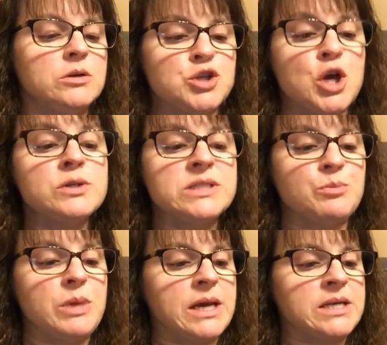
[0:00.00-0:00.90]

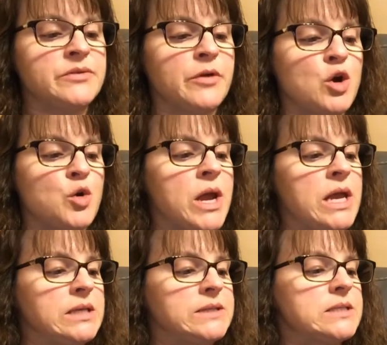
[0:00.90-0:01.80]
chosen because of our
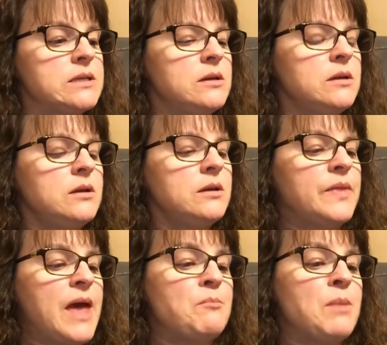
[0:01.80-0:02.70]
grades.
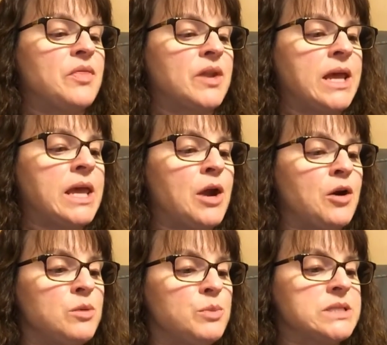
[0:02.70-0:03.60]
That meant that I
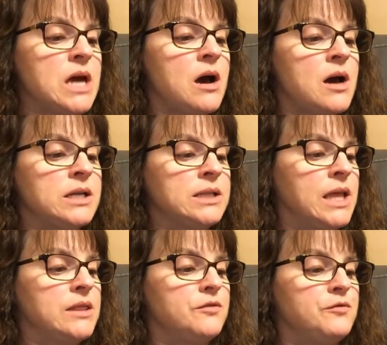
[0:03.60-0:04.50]
carried a baton and
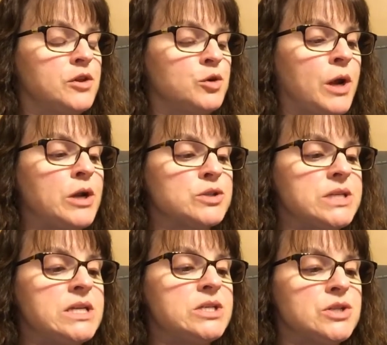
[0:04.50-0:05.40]
led the fifth graders
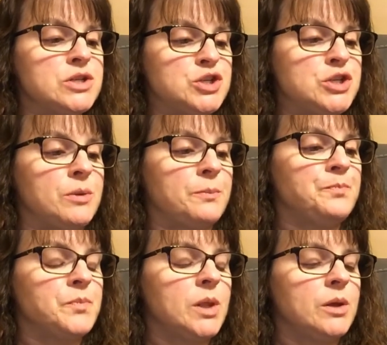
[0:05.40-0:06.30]
into the gym.
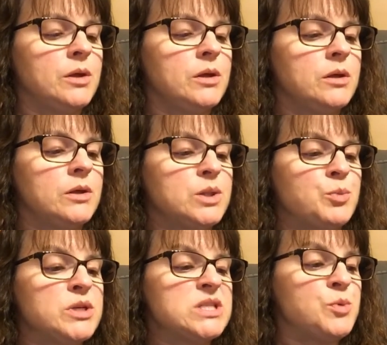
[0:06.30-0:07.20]
The
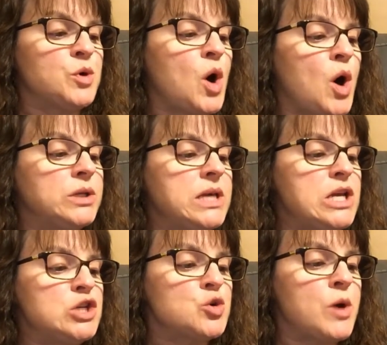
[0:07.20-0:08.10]
principal called
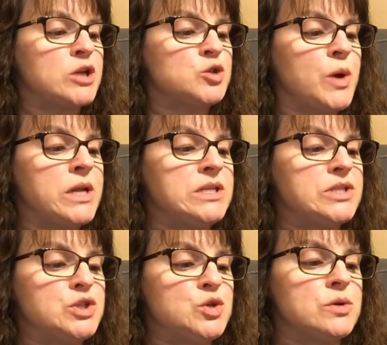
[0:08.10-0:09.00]
each graduating
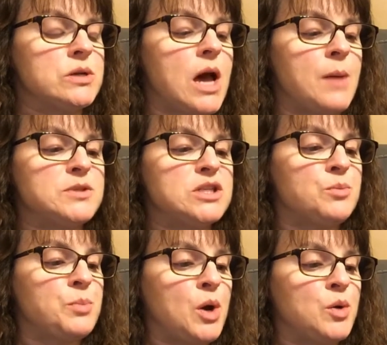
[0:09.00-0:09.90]
student up to the
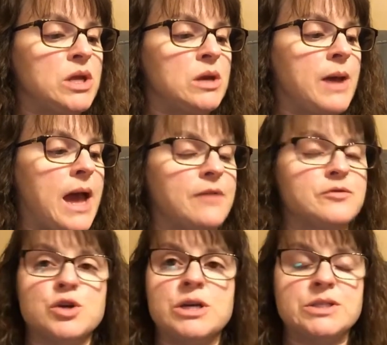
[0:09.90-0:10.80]
podium
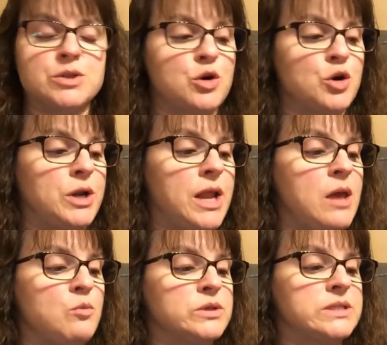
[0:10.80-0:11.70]
after his or her
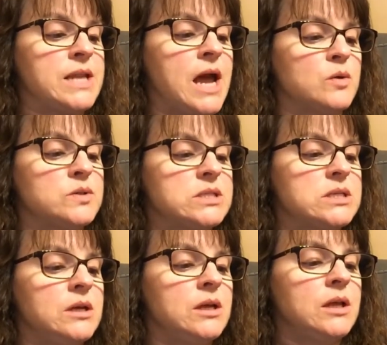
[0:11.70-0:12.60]
name was announced,
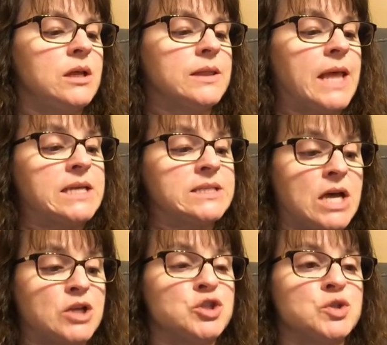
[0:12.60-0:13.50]
like
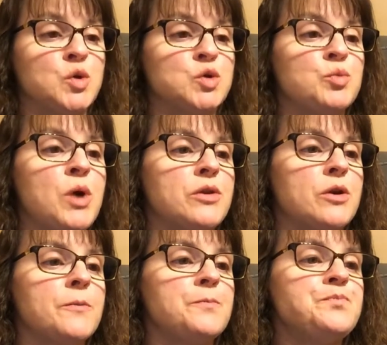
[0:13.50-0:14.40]
Sasha's older brother.